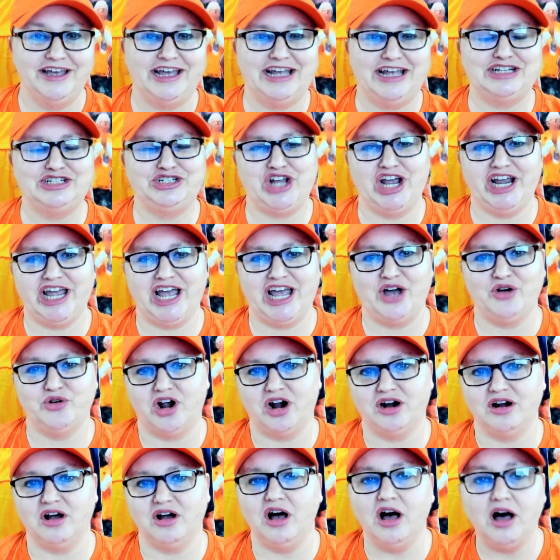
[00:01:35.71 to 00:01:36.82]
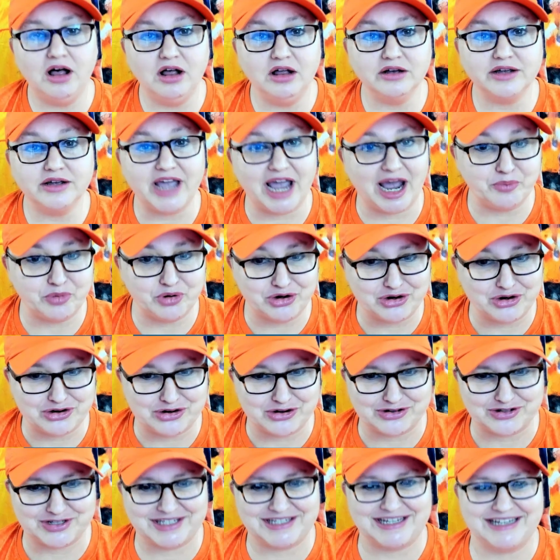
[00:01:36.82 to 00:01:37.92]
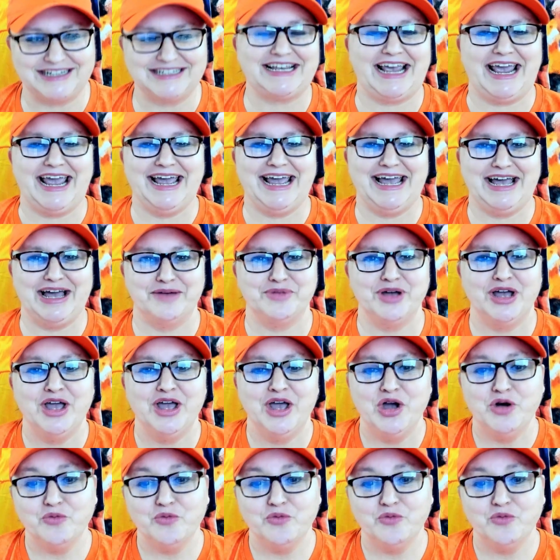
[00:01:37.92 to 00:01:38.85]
and check out our All Cappers tab,